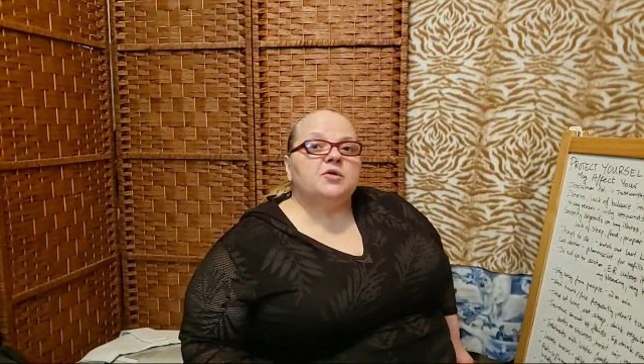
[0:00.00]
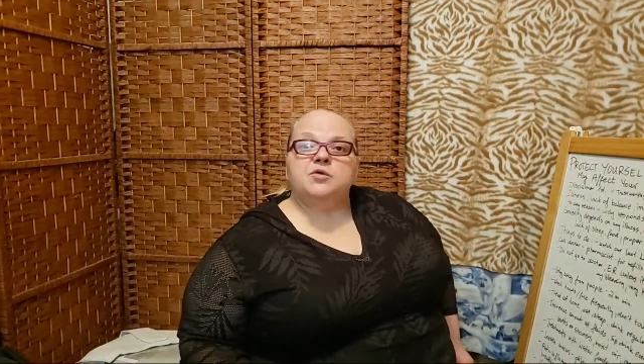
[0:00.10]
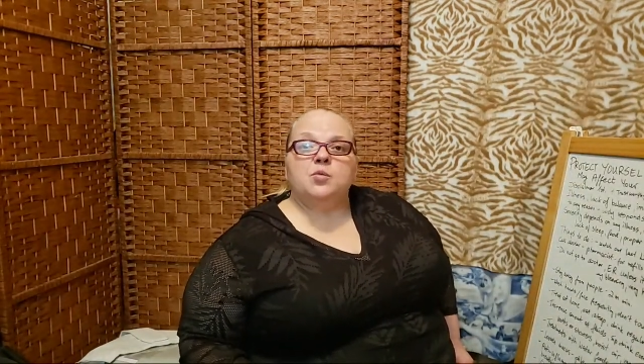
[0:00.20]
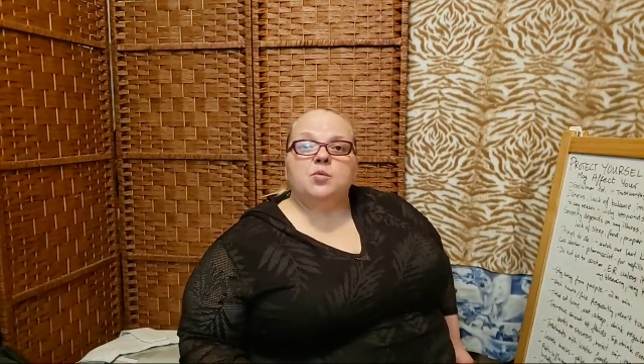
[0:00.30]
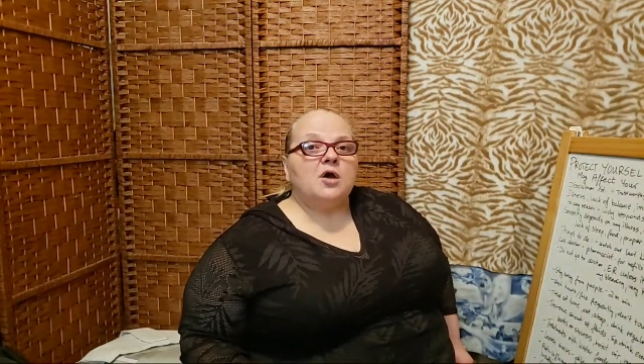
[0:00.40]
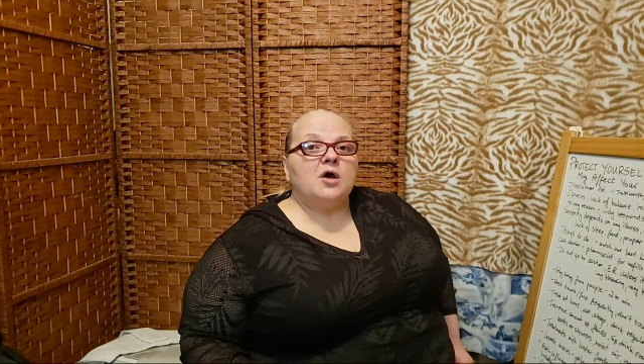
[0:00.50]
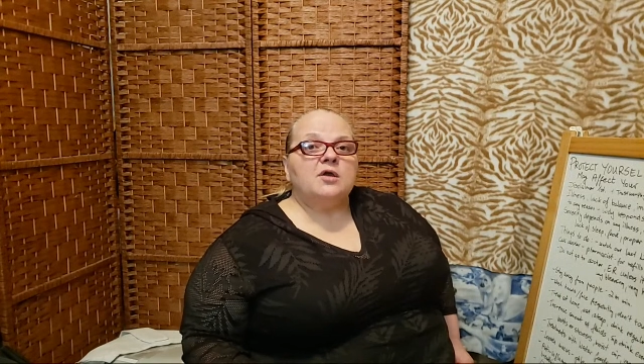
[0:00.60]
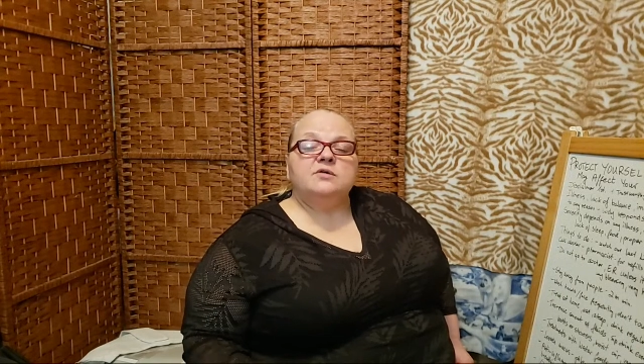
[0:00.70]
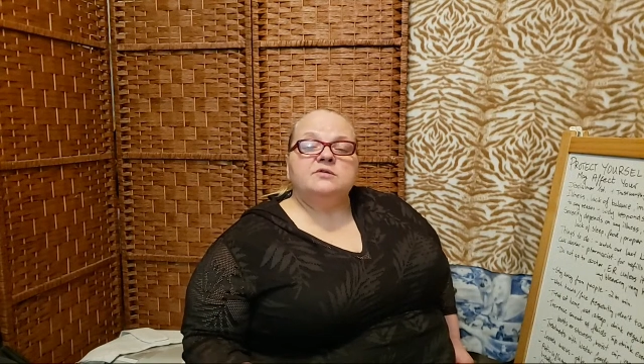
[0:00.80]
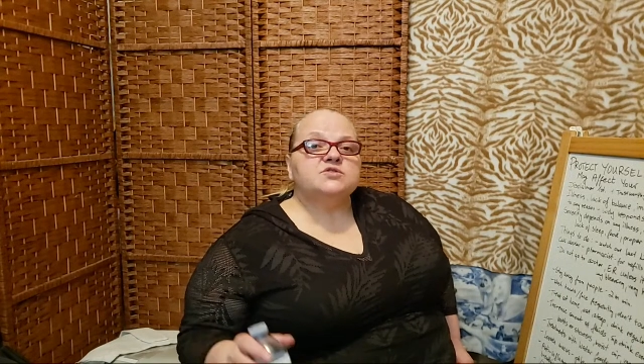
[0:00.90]
You're walking
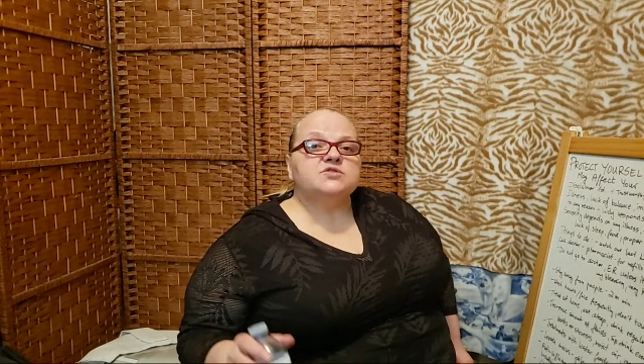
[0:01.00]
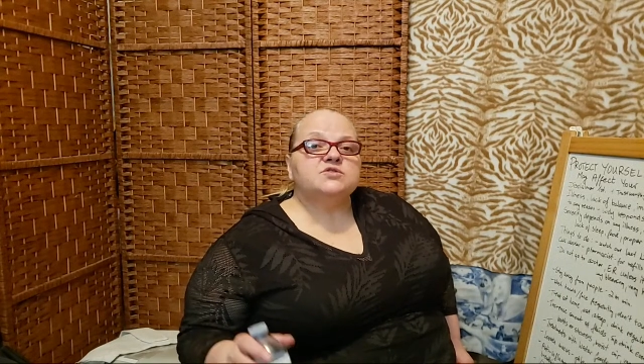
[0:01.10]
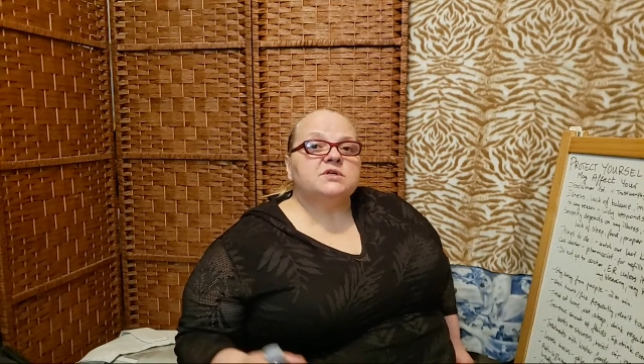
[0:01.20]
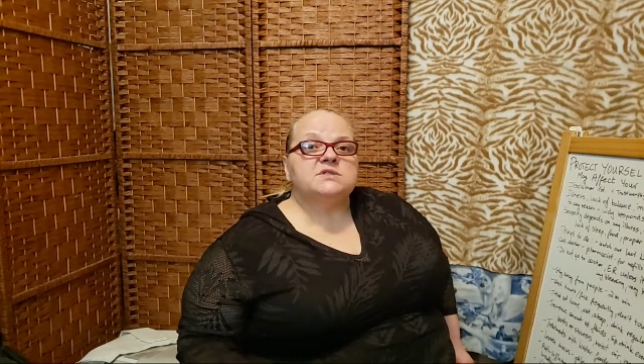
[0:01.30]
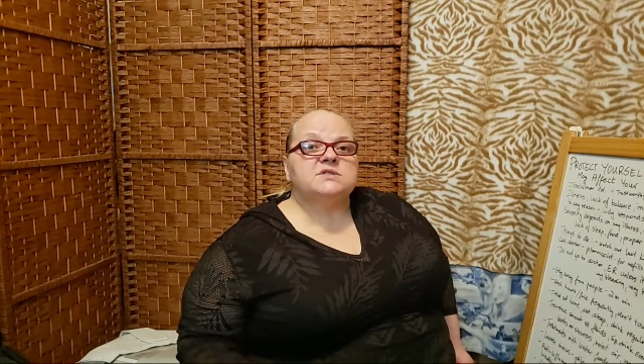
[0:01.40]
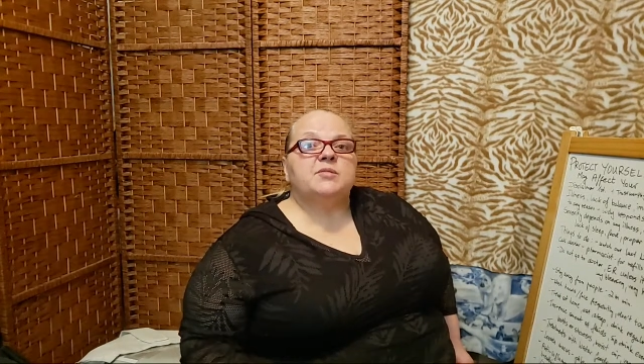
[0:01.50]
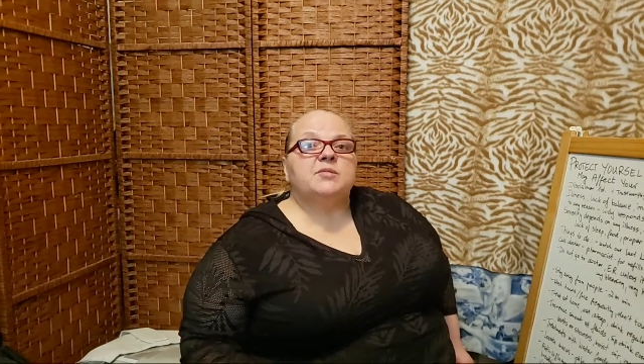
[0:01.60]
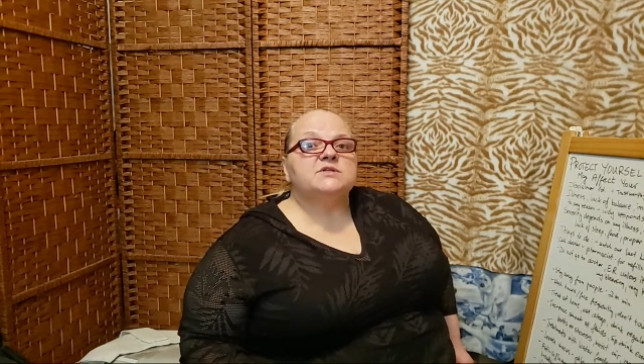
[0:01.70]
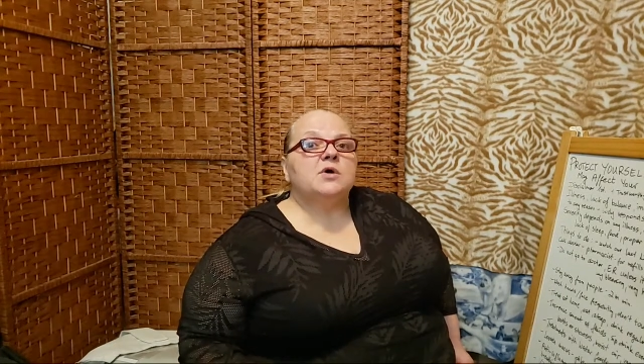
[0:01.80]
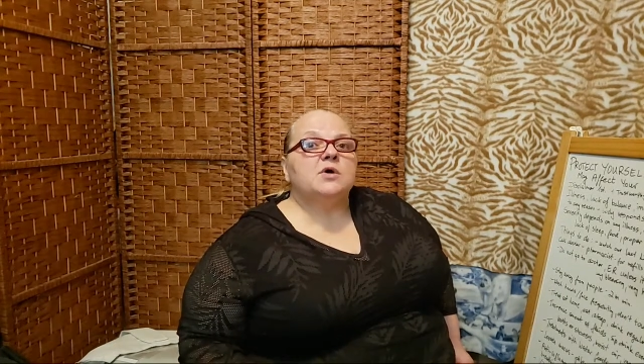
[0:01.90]
on the street,
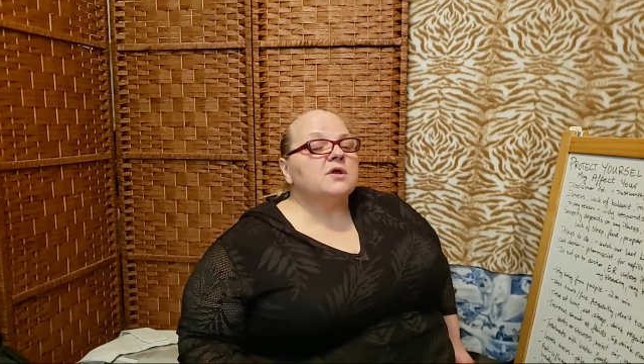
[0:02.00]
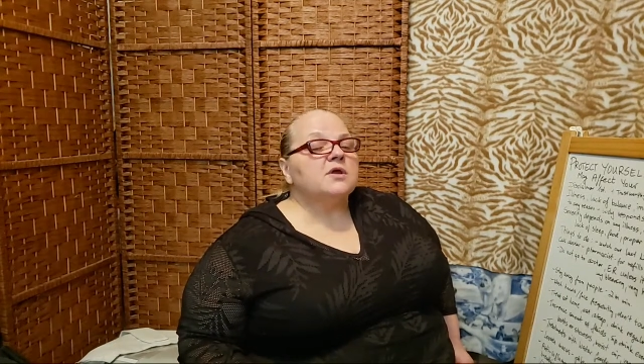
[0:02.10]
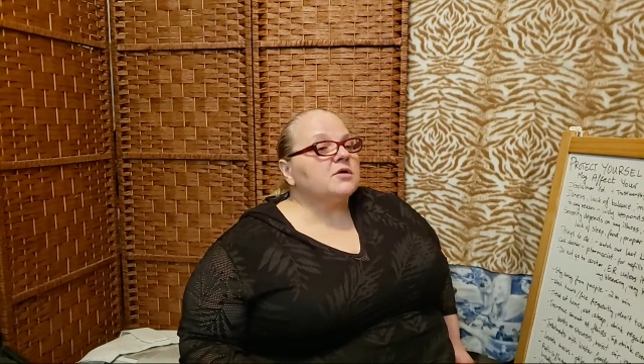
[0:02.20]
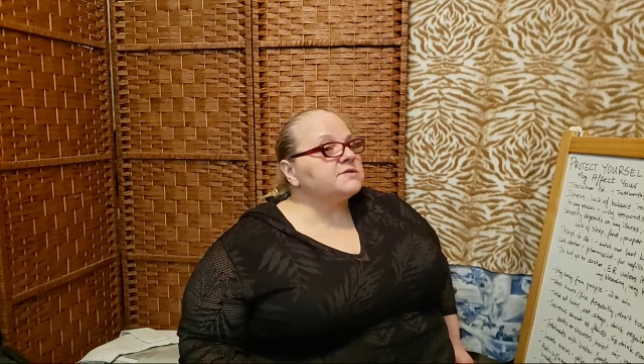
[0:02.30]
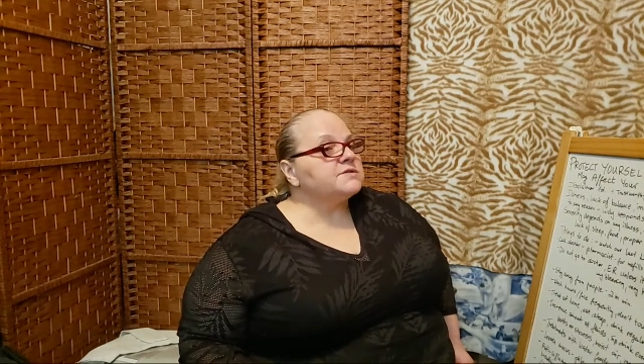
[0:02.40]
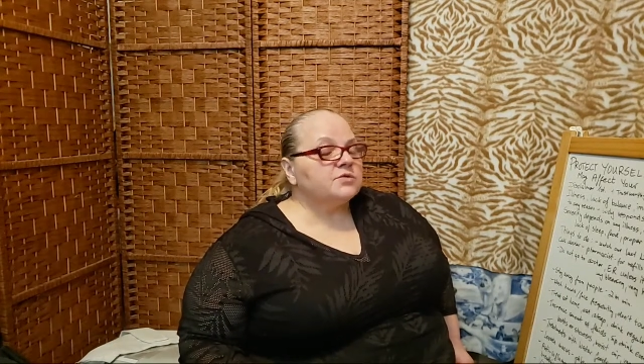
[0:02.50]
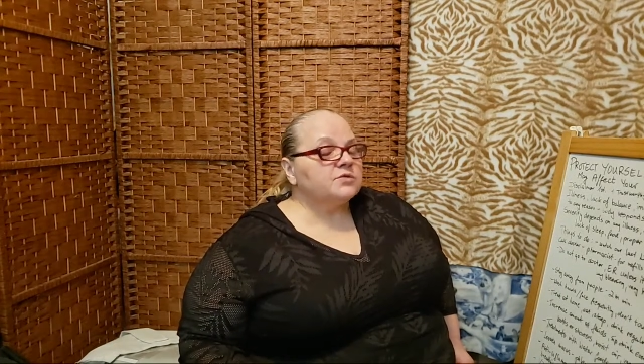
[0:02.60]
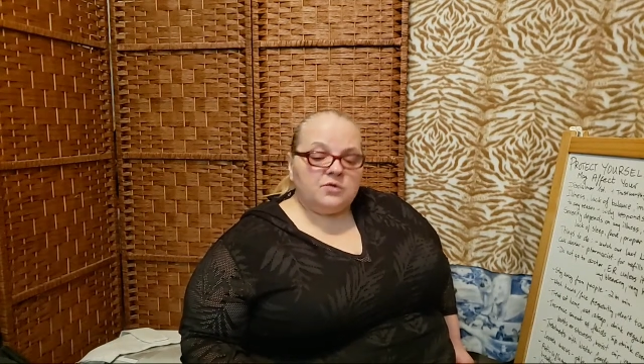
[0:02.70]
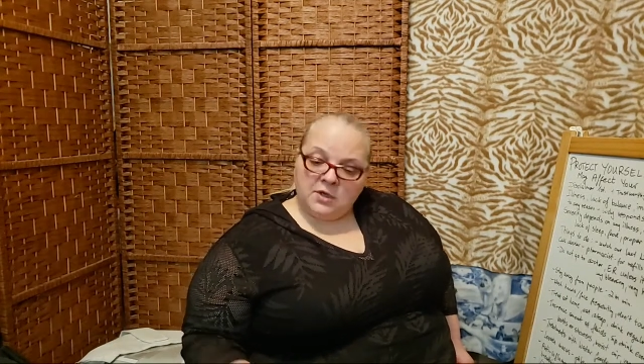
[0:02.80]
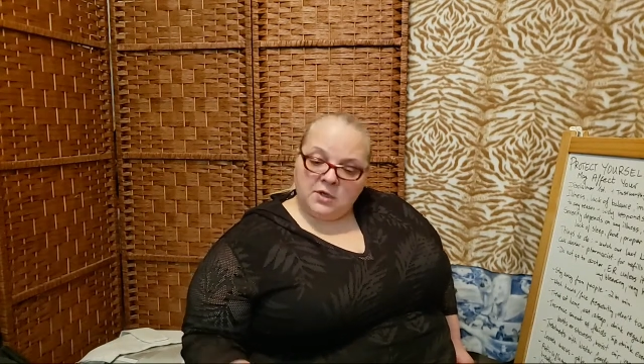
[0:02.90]
somebody's walking close to you.